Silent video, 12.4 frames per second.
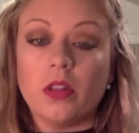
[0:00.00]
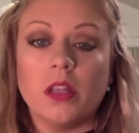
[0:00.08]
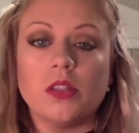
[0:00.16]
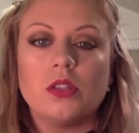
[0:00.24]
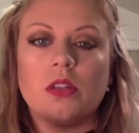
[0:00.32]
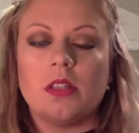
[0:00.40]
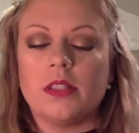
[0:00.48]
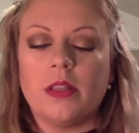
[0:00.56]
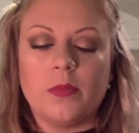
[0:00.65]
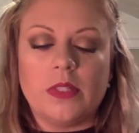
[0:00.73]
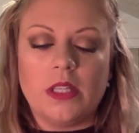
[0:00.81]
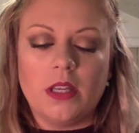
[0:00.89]
Lustrous
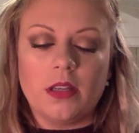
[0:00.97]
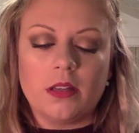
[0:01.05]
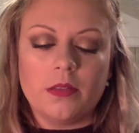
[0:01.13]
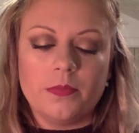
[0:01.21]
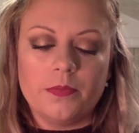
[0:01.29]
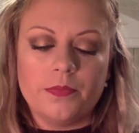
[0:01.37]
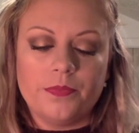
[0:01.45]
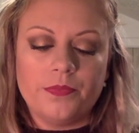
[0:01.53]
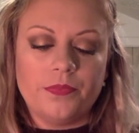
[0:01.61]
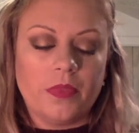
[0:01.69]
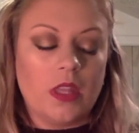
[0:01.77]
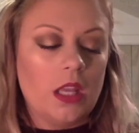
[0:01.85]
lipstick.
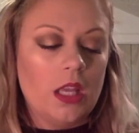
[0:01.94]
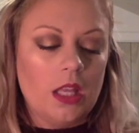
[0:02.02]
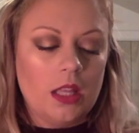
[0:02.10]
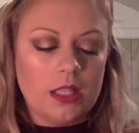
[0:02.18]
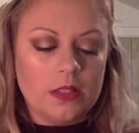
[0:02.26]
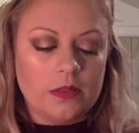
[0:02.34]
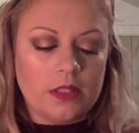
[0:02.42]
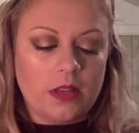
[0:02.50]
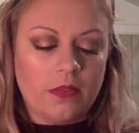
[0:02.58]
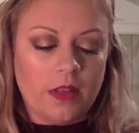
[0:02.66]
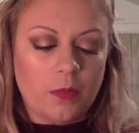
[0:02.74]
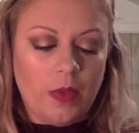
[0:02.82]
This one's
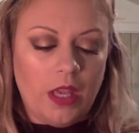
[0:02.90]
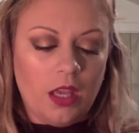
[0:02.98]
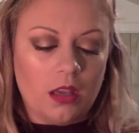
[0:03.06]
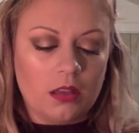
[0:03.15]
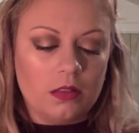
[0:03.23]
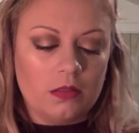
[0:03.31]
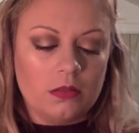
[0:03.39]
definitely pink.